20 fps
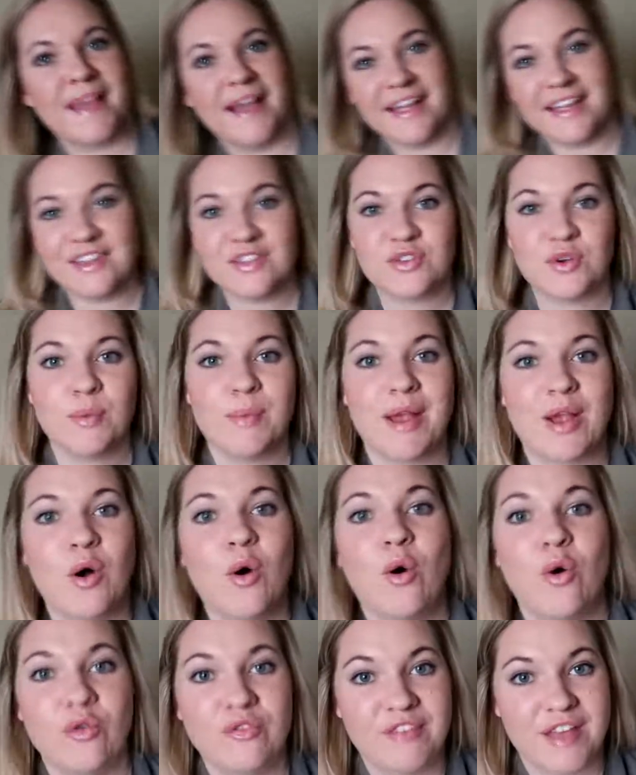I can throw my
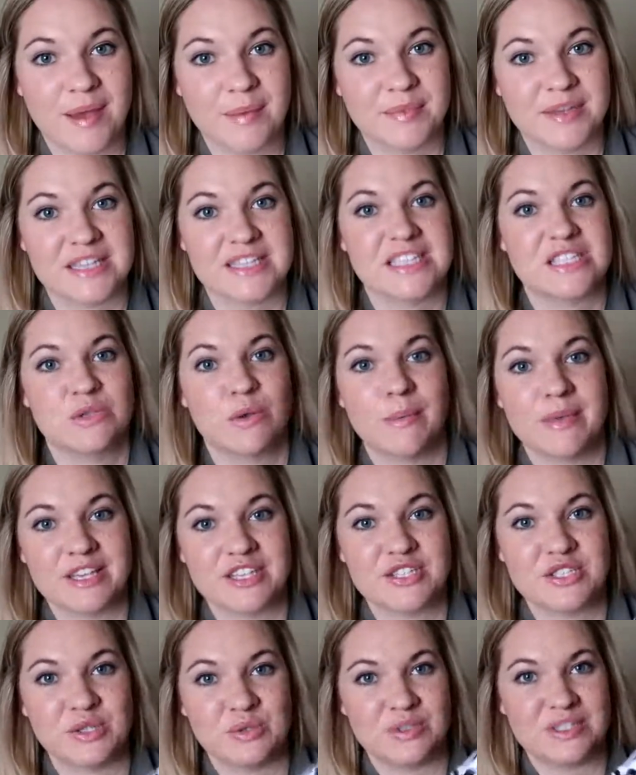whole family's
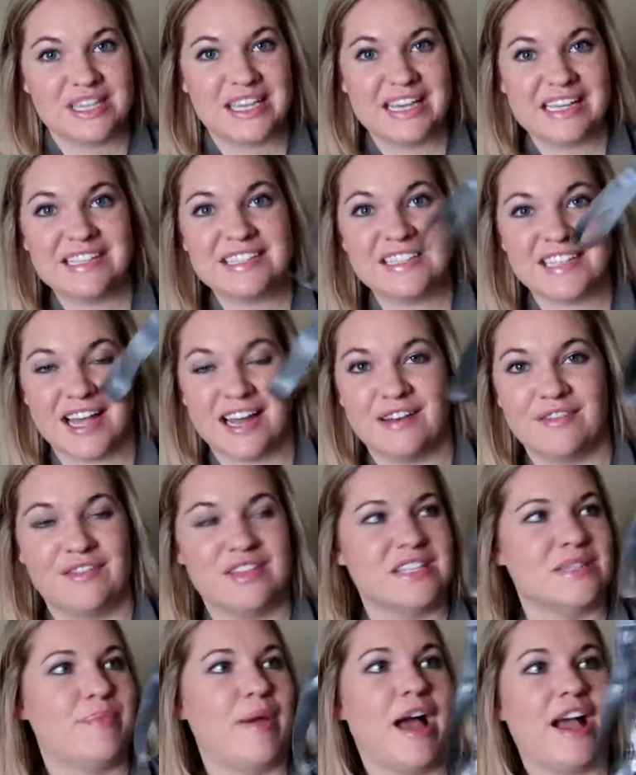swimming suits inside of
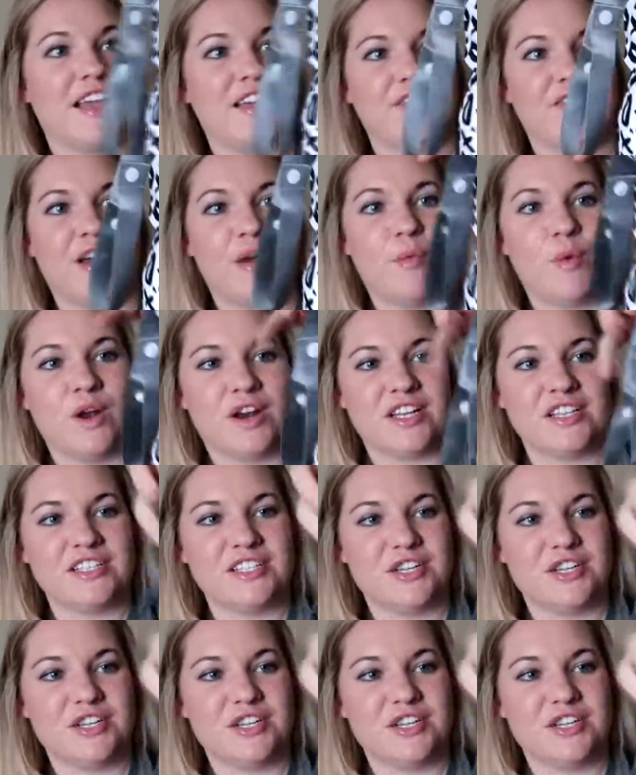this bag if I wanted